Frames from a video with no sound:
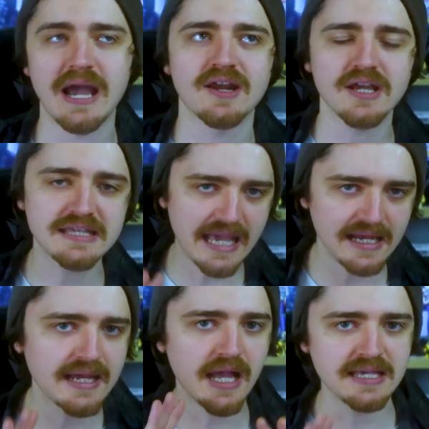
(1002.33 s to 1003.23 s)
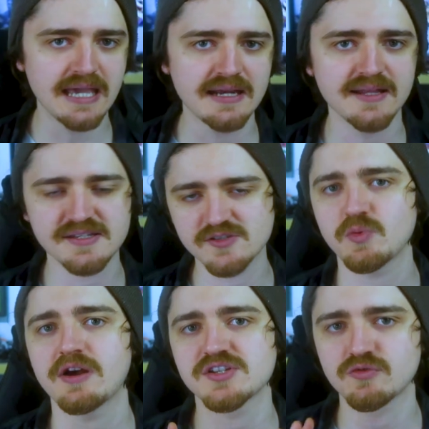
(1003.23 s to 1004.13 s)
And I get it, I get it. This is
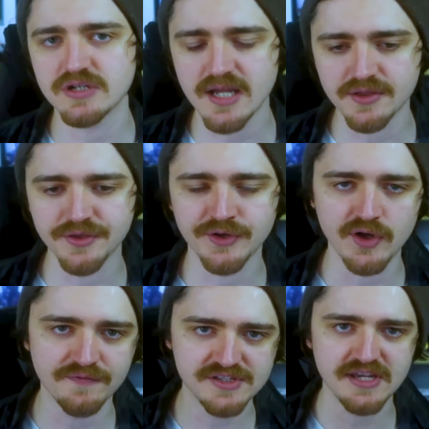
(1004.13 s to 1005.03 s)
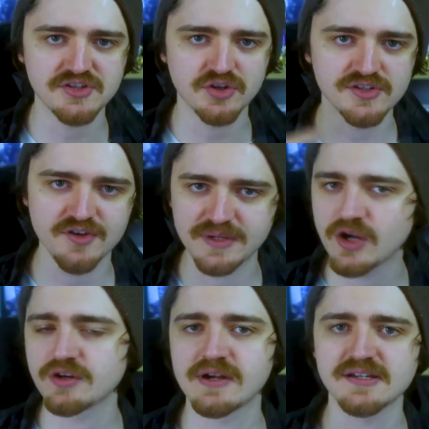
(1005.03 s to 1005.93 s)
where it's a redundant conversation because I'll be
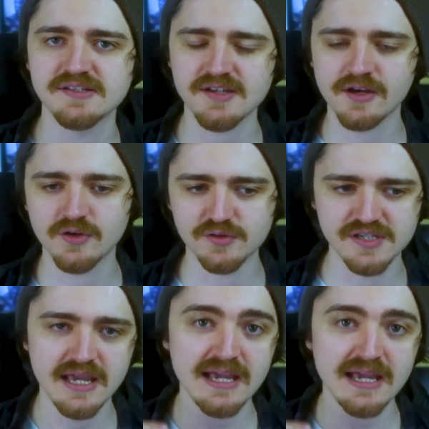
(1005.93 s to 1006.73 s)
going around in circles.